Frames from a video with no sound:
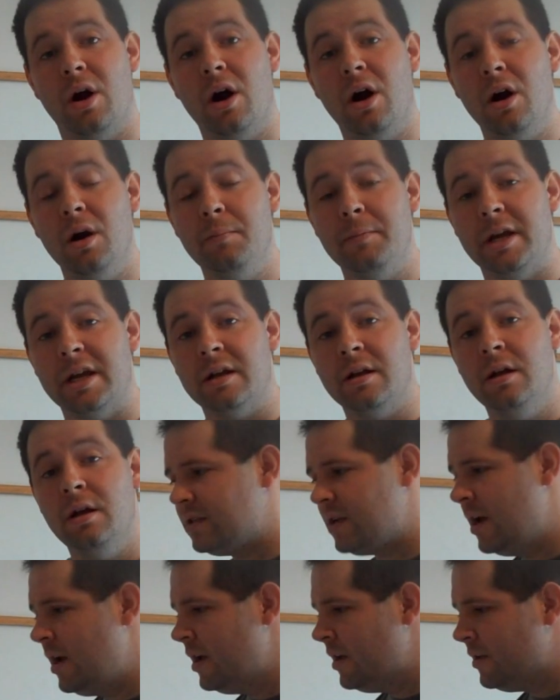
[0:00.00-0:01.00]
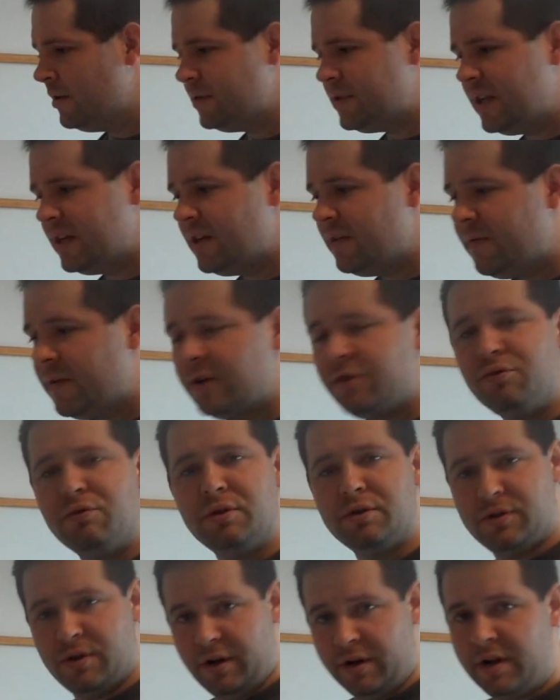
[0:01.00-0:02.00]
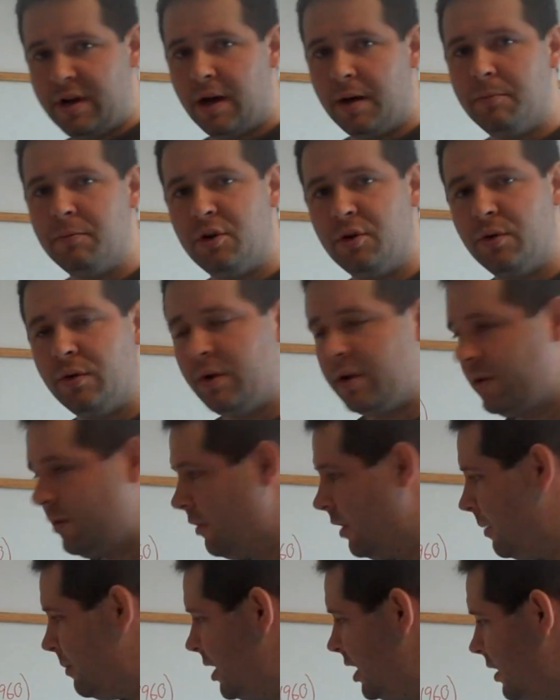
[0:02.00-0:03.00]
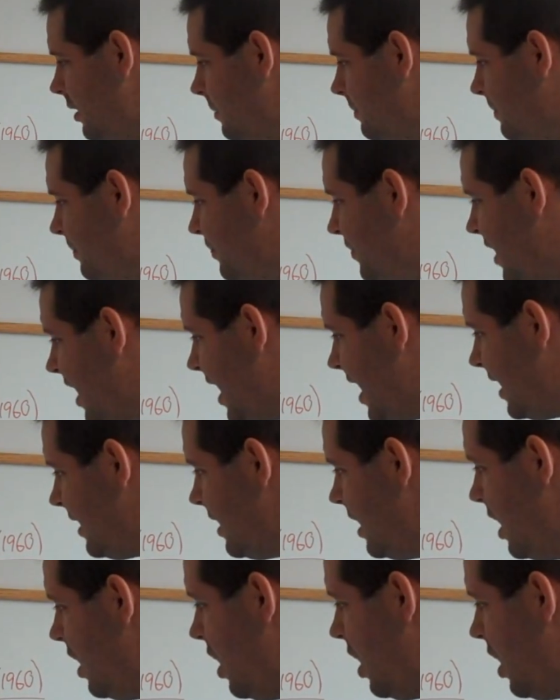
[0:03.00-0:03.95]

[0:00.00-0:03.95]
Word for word: harming, those individuals could come to an agreement, and